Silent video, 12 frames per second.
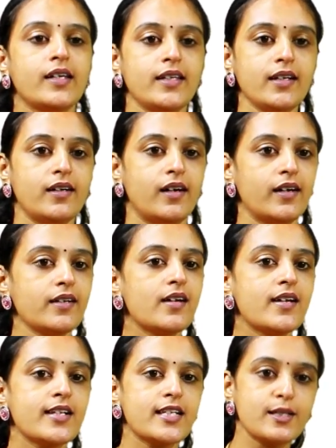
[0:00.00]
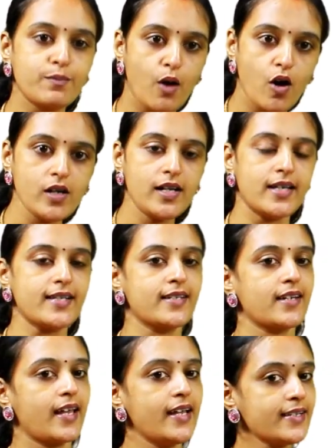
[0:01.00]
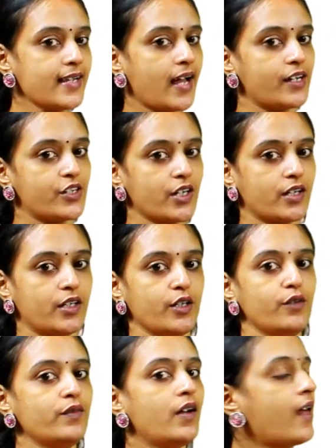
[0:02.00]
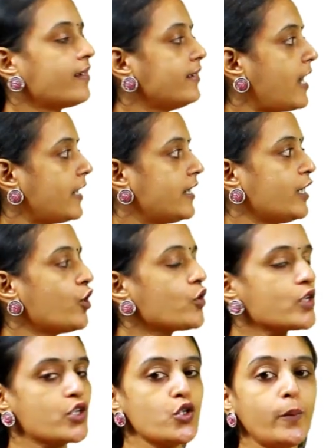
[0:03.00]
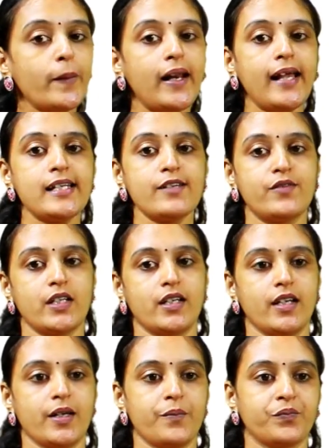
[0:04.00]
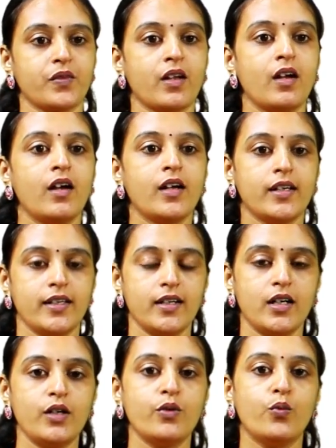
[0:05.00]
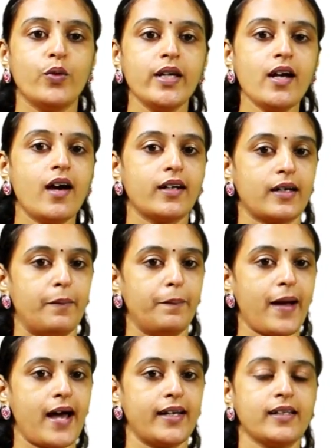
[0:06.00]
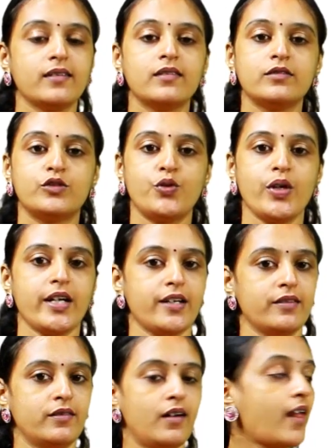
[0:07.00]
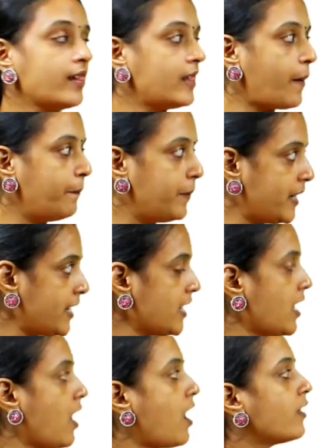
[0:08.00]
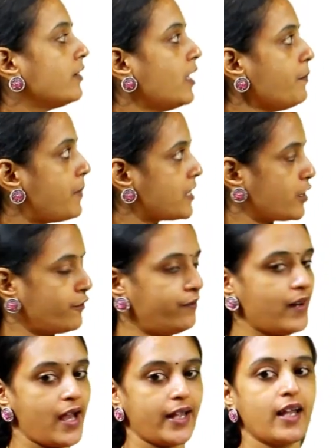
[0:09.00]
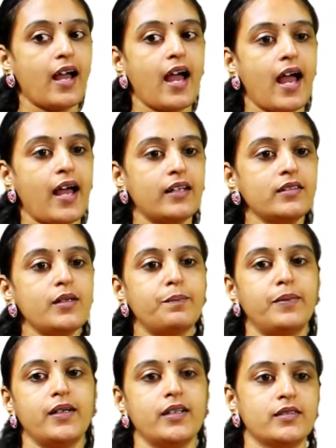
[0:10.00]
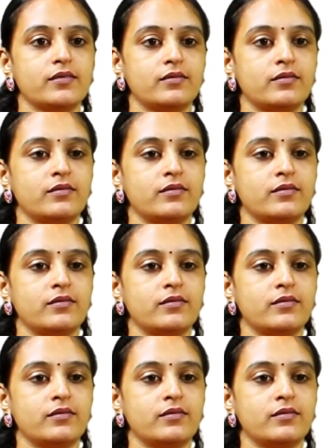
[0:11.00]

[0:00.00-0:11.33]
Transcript: Here, smallest is the adjective that denotes a superlative degree. Here, we are comparing three, the bee, the butterfly and the bird.